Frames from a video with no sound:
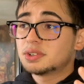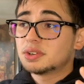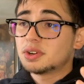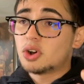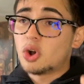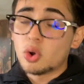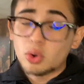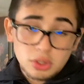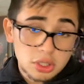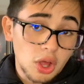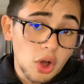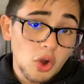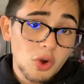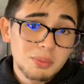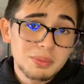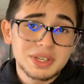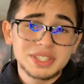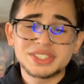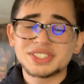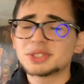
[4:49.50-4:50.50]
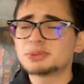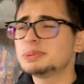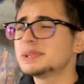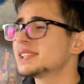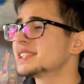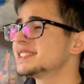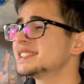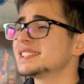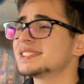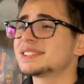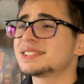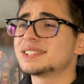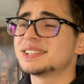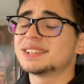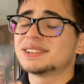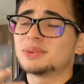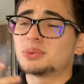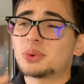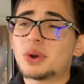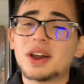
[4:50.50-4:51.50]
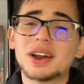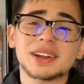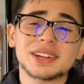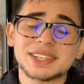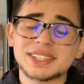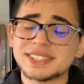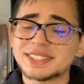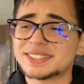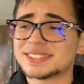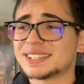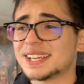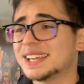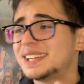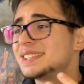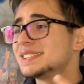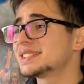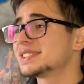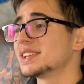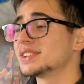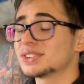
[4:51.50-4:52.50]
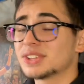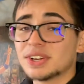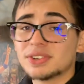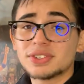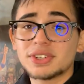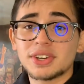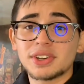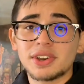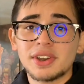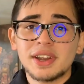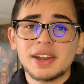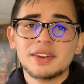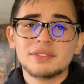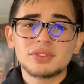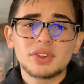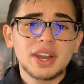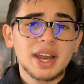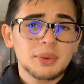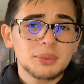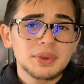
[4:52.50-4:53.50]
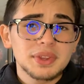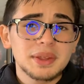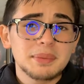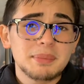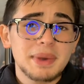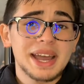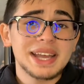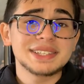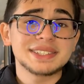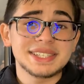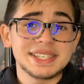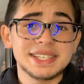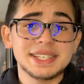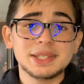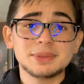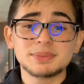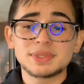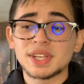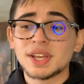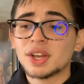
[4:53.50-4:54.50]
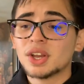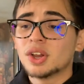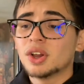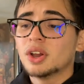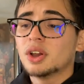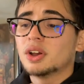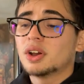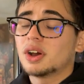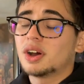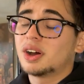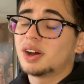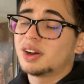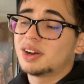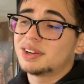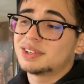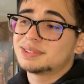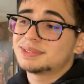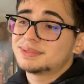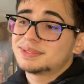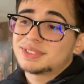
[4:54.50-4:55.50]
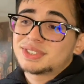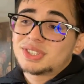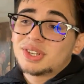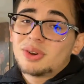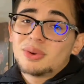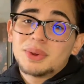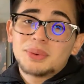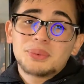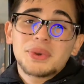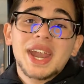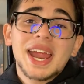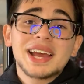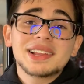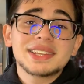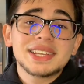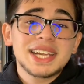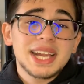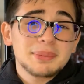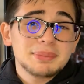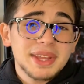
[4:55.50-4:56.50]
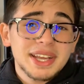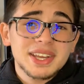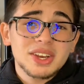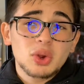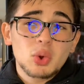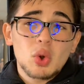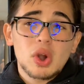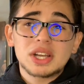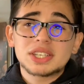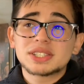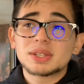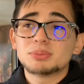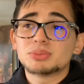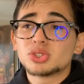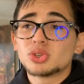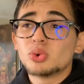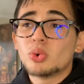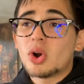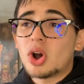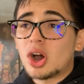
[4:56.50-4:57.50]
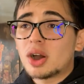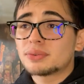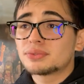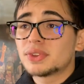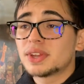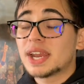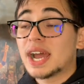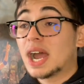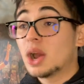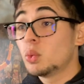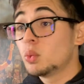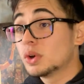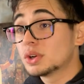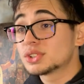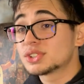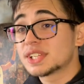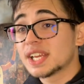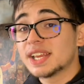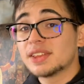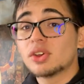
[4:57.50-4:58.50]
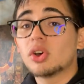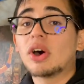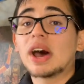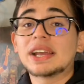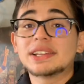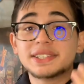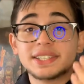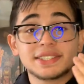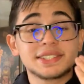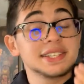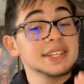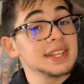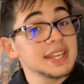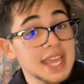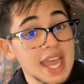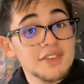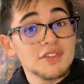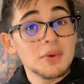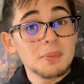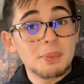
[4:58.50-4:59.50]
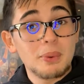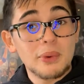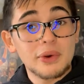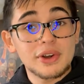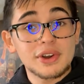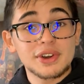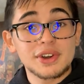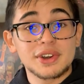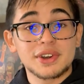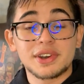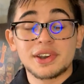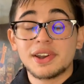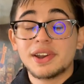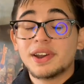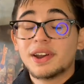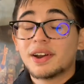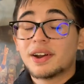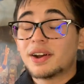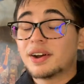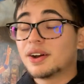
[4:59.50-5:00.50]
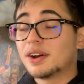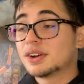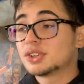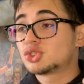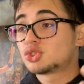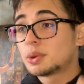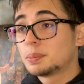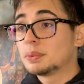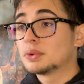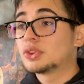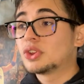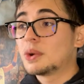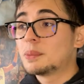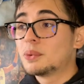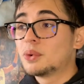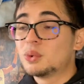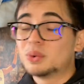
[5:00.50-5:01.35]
Oklahoma just because it's the Rockets and it's the Thunder. They're not really my teams. So in reality, I'm not gonna watch them too often. I will say though, I did see the Kevin Porter triple double,